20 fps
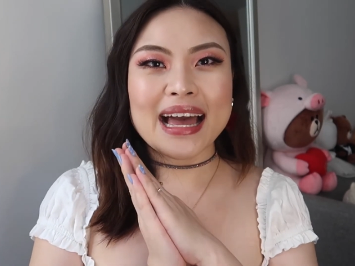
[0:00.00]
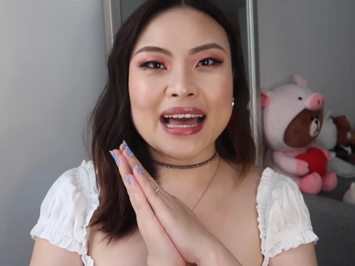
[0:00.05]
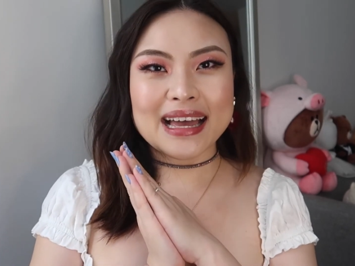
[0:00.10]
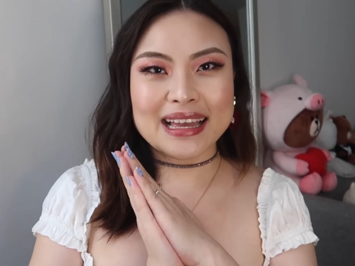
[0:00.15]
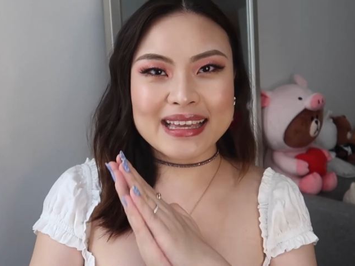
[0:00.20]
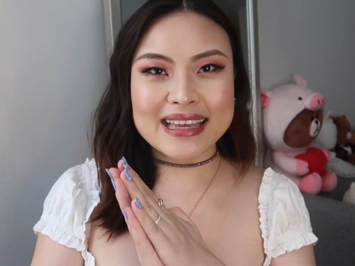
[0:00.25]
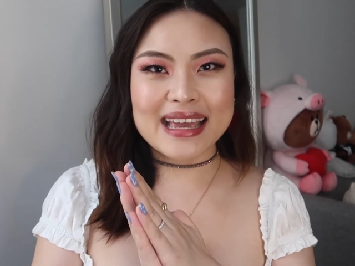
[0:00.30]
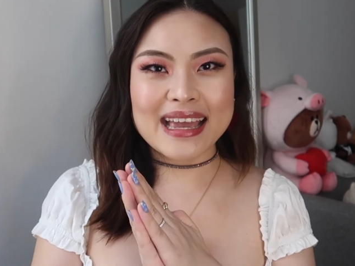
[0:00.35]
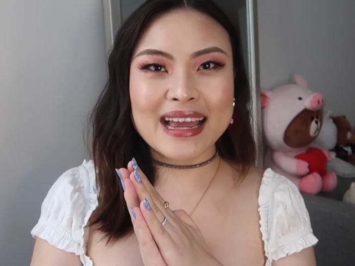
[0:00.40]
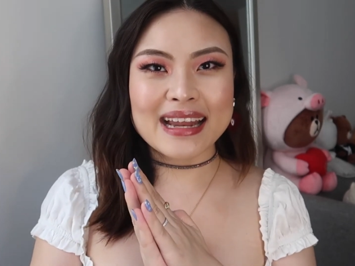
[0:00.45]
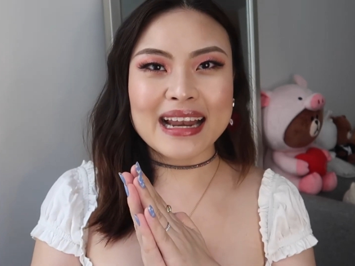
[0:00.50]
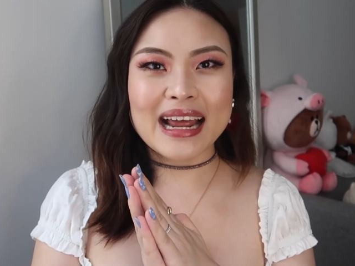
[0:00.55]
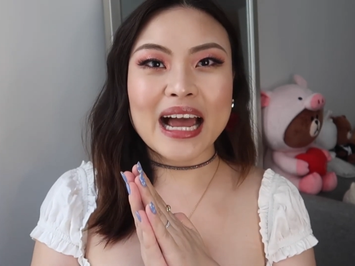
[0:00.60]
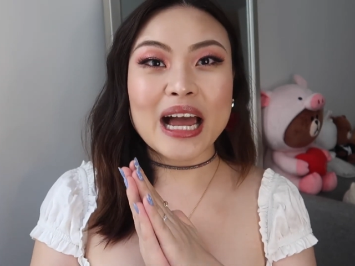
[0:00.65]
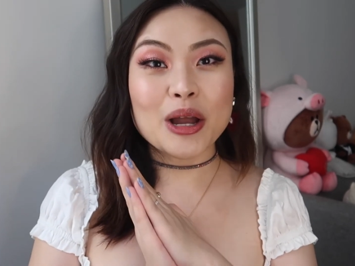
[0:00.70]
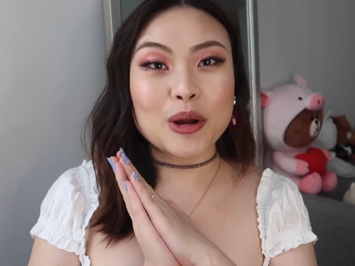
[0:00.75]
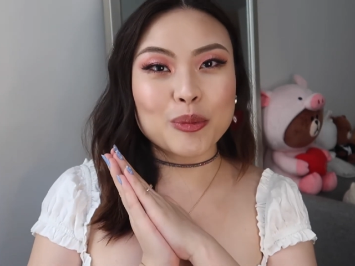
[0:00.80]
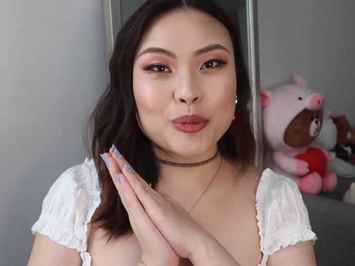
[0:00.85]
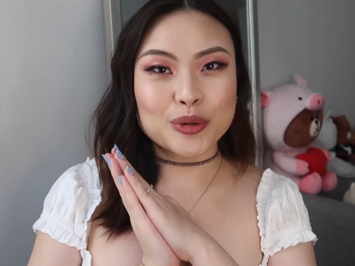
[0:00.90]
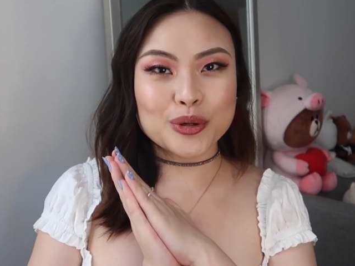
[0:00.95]
Again,
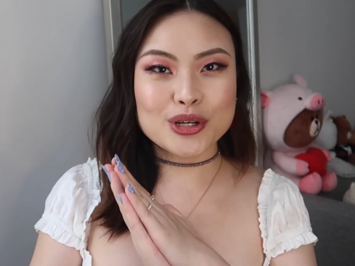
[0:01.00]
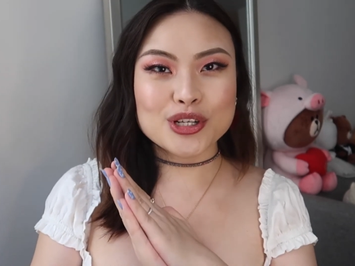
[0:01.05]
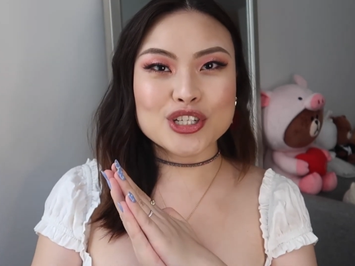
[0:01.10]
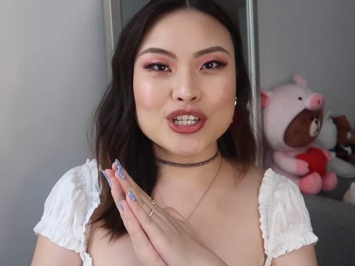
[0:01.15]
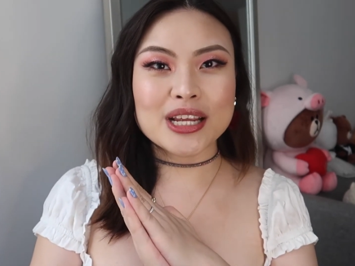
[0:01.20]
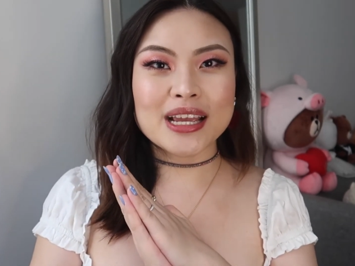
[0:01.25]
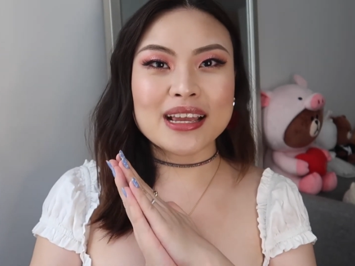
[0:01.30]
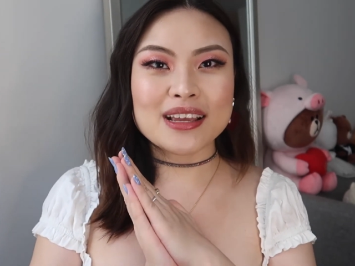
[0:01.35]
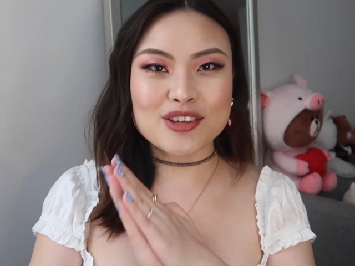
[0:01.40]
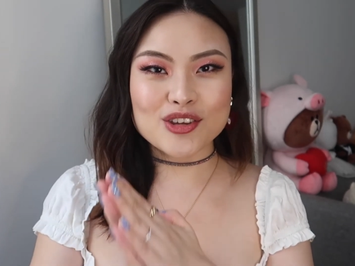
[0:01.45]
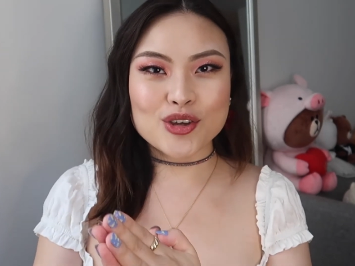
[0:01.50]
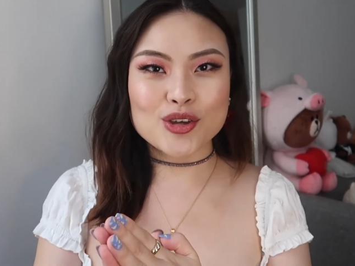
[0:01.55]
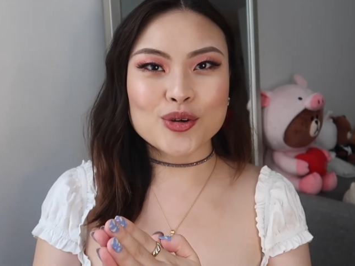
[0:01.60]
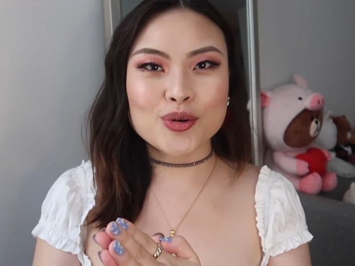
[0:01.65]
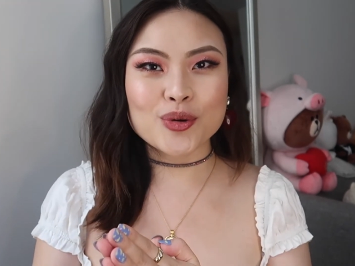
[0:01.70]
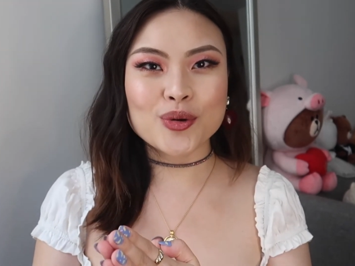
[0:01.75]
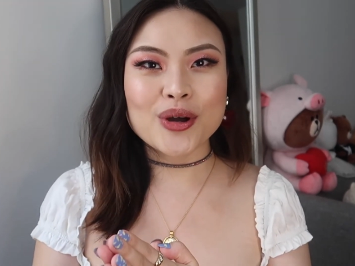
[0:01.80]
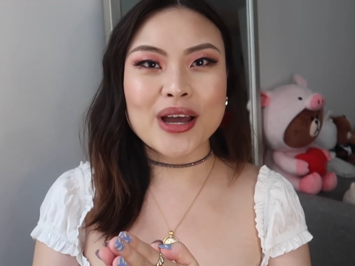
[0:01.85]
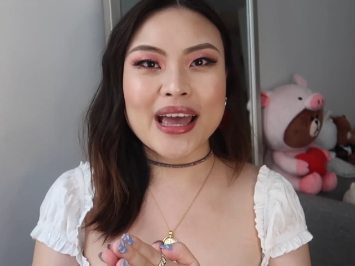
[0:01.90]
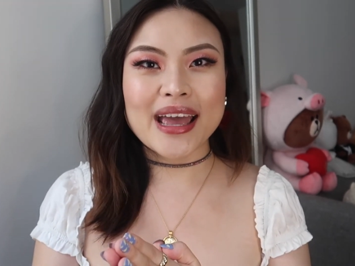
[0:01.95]
I appreciate
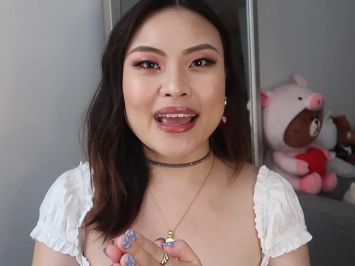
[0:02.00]
you,